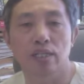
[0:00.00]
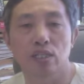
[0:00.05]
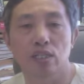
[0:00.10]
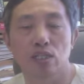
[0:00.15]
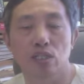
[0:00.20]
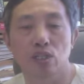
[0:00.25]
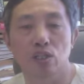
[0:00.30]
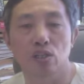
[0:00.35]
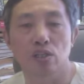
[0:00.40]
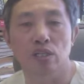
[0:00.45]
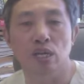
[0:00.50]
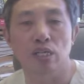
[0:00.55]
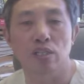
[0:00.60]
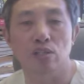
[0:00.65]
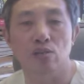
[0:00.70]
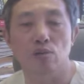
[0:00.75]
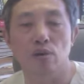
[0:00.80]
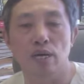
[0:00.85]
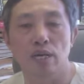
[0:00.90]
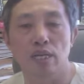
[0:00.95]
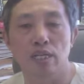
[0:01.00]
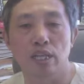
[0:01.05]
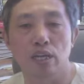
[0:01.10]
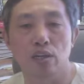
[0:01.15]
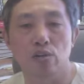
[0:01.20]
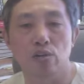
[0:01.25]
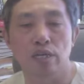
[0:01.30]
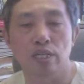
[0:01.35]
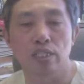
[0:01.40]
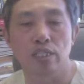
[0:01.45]
so that's why they
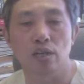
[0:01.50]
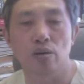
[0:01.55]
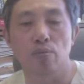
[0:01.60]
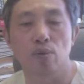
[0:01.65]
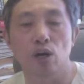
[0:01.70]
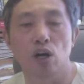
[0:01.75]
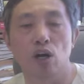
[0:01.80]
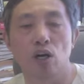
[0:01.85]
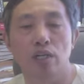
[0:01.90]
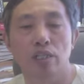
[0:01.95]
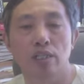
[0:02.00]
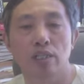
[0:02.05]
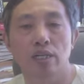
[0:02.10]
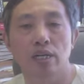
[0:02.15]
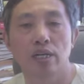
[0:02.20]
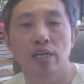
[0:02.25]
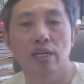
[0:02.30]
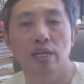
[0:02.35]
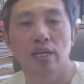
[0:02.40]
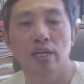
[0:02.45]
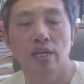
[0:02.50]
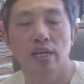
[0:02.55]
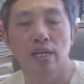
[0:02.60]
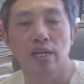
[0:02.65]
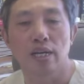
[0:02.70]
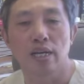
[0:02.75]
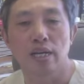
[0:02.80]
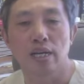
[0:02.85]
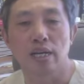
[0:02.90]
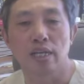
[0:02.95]
create some art,
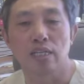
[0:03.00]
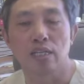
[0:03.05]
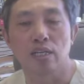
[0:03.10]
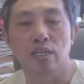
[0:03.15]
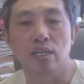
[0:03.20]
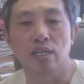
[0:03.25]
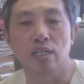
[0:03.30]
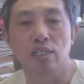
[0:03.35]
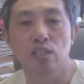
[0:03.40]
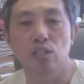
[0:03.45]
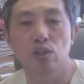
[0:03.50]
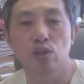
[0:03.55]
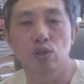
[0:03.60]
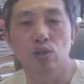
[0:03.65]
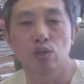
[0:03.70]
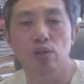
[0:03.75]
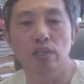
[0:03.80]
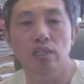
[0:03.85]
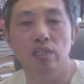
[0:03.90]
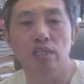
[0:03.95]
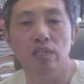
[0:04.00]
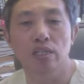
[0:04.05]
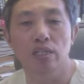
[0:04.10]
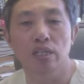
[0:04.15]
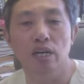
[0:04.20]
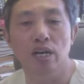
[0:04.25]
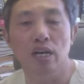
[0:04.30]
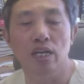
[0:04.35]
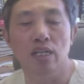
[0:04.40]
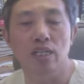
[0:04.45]
and usually these
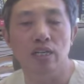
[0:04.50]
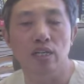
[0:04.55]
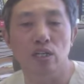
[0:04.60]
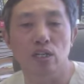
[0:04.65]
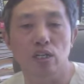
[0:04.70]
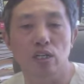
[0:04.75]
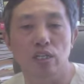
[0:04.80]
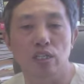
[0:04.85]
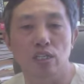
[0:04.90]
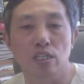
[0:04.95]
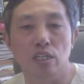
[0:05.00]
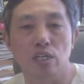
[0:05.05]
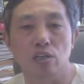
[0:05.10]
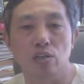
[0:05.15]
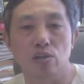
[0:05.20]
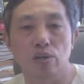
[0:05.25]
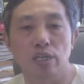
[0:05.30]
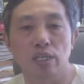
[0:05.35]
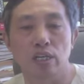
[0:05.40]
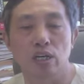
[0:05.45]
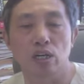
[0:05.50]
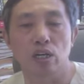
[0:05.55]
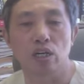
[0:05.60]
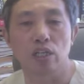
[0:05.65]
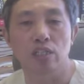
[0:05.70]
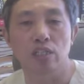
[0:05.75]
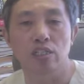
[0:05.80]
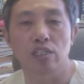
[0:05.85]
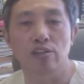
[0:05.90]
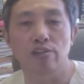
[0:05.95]
kind of artists they create
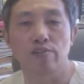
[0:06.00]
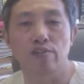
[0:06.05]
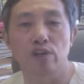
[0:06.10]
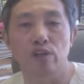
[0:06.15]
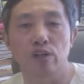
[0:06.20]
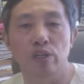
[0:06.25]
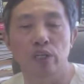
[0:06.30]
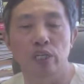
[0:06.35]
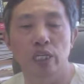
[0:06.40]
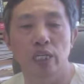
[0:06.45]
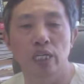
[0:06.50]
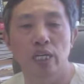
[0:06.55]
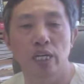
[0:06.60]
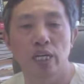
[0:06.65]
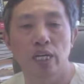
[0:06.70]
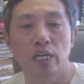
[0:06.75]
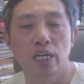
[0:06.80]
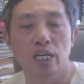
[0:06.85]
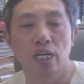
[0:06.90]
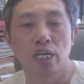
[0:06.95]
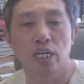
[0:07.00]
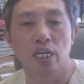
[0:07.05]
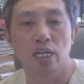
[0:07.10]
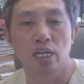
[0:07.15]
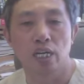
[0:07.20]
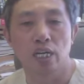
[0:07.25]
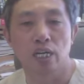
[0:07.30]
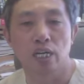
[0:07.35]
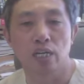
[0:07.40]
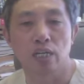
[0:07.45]
art is very
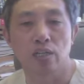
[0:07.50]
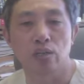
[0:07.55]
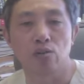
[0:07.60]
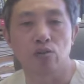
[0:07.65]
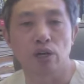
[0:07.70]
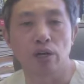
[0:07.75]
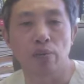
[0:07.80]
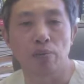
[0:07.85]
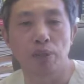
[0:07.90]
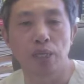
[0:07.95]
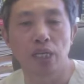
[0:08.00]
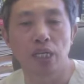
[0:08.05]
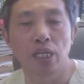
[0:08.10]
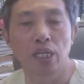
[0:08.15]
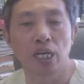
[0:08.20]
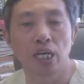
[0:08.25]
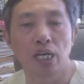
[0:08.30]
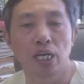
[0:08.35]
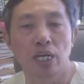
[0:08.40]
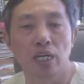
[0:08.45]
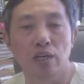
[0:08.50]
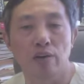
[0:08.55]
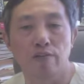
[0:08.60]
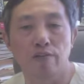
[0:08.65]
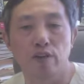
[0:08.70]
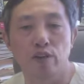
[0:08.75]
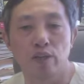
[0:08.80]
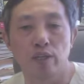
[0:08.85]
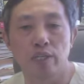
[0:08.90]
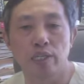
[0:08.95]
creepy,
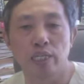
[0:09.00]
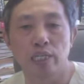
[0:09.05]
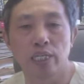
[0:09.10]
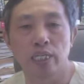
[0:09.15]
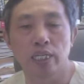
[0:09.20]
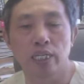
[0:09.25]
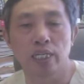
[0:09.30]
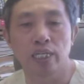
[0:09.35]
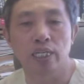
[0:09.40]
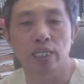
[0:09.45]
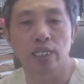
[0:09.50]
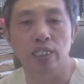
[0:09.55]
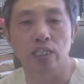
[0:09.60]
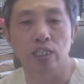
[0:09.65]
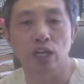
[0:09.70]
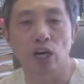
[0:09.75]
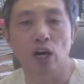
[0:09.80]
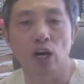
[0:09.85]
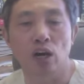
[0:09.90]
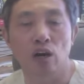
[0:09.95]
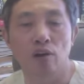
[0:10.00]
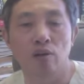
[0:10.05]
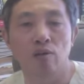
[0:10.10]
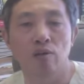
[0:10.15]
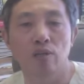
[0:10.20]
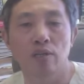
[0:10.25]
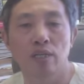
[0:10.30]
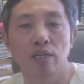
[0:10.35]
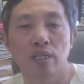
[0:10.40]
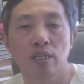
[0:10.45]
very
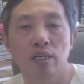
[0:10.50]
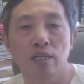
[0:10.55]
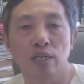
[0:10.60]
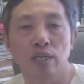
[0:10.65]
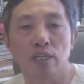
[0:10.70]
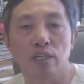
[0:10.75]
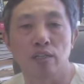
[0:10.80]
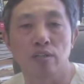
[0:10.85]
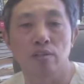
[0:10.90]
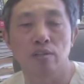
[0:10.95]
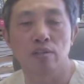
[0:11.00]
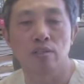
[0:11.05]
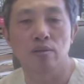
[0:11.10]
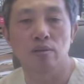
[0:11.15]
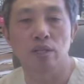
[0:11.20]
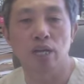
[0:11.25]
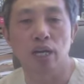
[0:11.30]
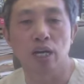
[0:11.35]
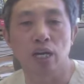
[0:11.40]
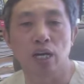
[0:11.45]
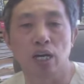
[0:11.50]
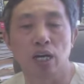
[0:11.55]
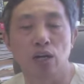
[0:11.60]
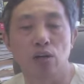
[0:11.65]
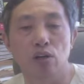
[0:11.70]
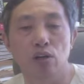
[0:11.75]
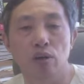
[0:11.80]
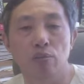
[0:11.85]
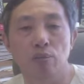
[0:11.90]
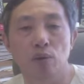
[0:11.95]
dull, and the
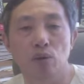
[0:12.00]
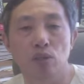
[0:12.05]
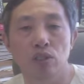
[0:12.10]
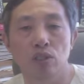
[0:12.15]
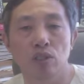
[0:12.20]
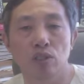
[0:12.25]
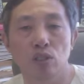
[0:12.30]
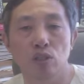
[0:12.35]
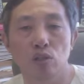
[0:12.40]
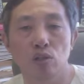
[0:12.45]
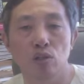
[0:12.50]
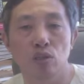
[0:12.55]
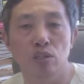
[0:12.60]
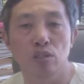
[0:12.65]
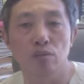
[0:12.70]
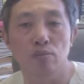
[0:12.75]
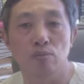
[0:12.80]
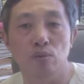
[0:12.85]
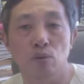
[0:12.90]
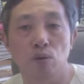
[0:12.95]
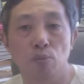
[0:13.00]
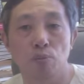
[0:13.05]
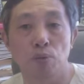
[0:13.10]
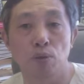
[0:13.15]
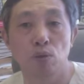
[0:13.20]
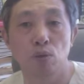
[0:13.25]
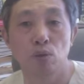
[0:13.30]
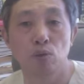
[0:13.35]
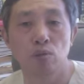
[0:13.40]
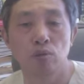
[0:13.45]
color they mostly use is more
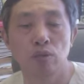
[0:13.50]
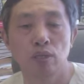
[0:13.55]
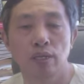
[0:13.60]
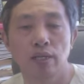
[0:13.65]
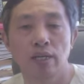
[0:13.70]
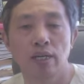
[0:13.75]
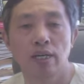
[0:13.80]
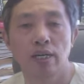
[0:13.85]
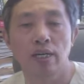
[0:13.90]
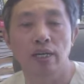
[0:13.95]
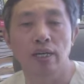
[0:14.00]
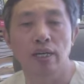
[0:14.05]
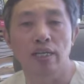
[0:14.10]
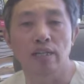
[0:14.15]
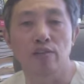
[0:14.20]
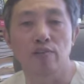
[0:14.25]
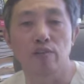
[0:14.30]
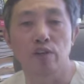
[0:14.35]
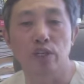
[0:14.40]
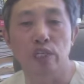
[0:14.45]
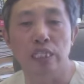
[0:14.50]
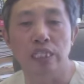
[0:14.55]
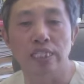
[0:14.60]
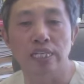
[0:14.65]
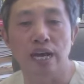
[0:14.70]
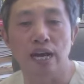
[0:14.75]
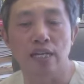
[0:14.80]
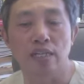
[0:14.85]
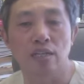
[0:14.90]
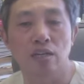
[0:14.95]
blue, and a very
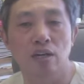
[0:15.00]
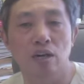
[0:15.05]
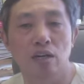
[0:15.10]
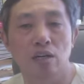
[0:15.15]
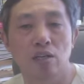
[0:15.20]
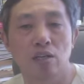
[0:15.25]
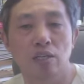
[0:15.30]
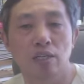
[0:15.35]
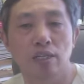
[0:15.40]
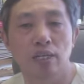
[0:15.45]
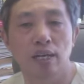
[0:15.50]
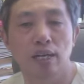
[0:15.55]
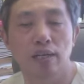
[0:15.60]
sad color,